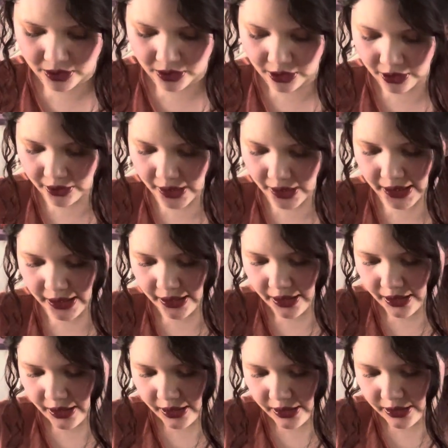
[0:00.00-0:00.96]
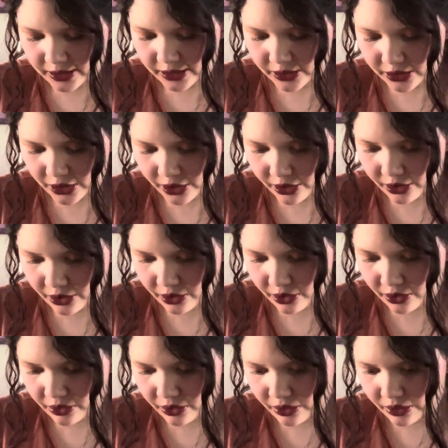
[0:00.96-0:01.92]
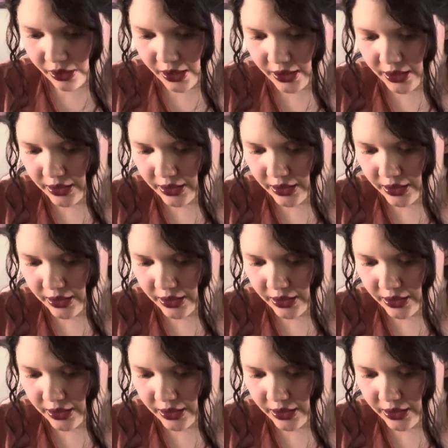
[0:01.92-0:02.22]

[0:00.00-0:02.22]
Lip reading: All right, so